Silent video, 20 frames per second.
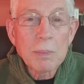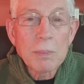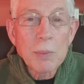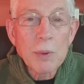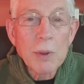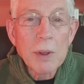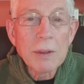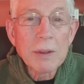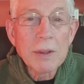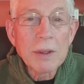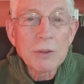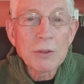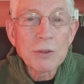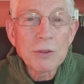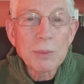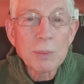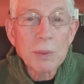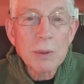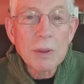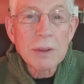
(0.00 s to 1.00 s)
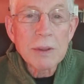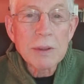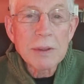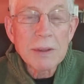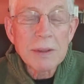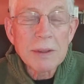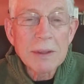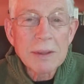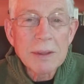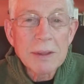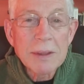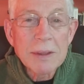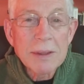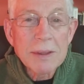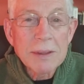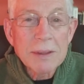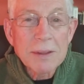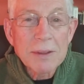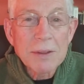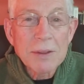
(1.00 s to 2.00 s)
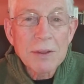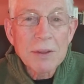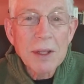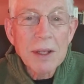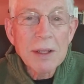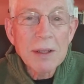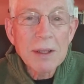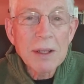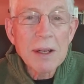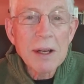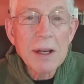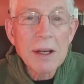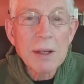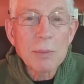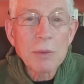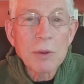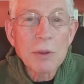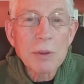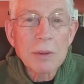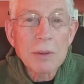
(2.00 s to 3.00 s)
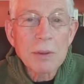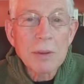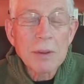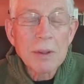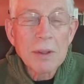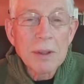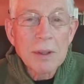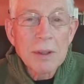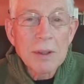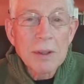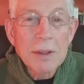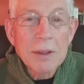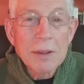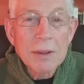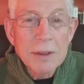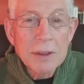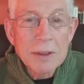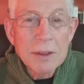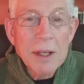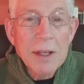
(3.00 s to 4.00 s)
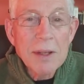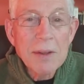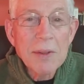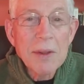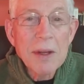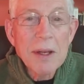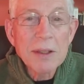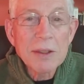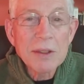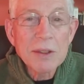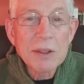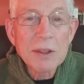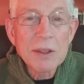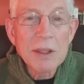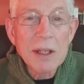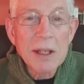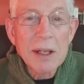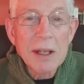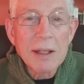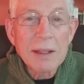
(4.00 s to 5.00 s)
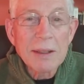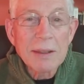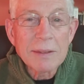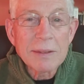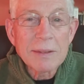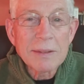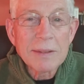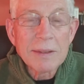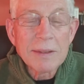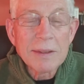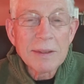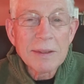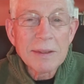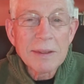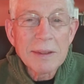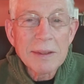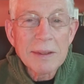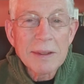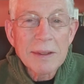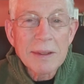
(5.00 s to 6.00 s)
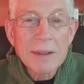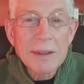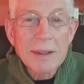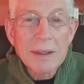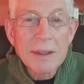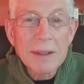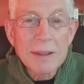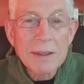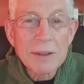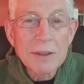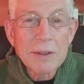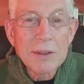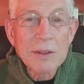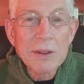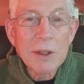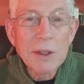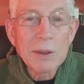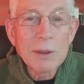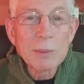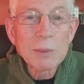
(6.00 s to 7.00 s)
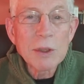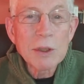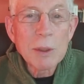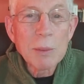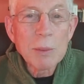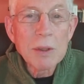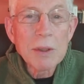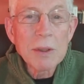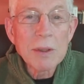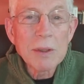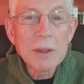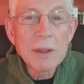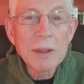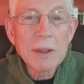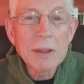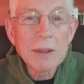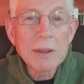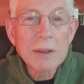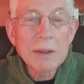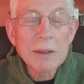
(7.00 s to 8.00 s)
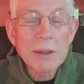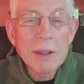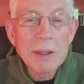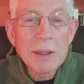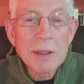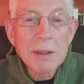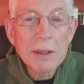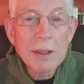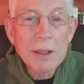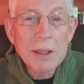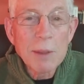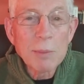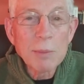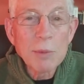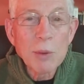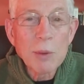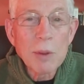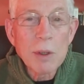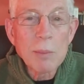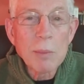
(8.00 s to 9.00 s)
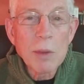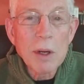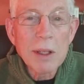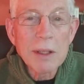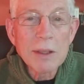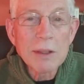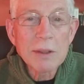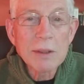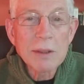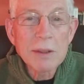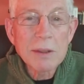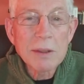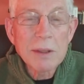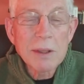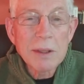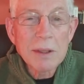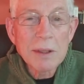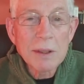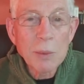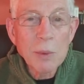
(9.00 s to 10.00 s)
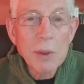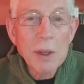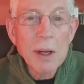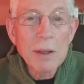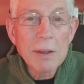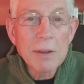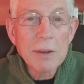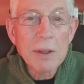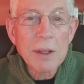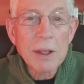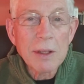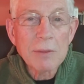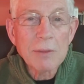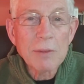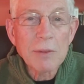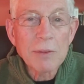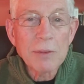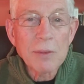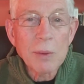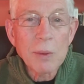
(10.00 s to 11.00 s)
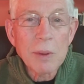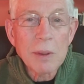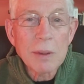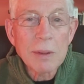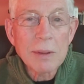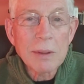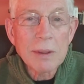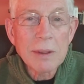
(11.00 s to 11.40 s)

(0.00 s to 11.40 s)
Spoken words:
prayer discipline to take time to say thanks to God and to tell Him some of the things that come to our minds that we are thankful for.